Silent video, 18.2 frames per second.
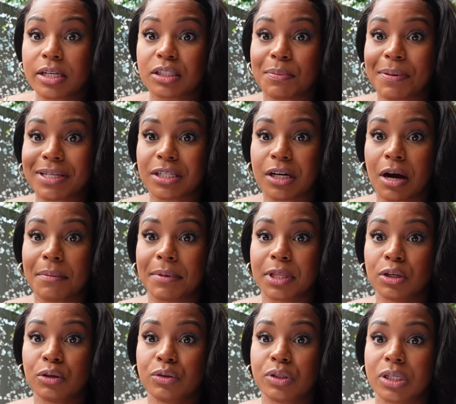it's about to come
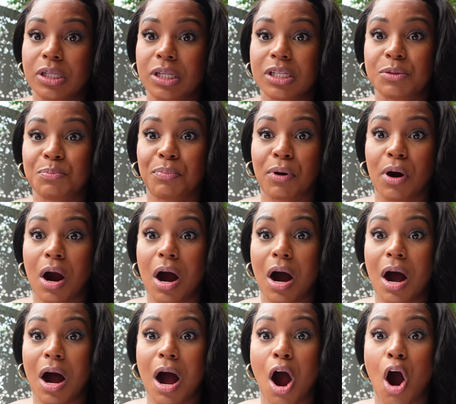a loose in this
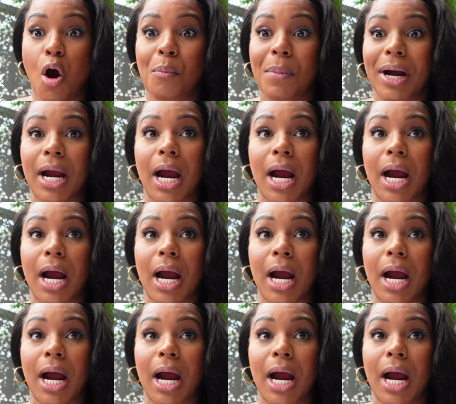bra oh my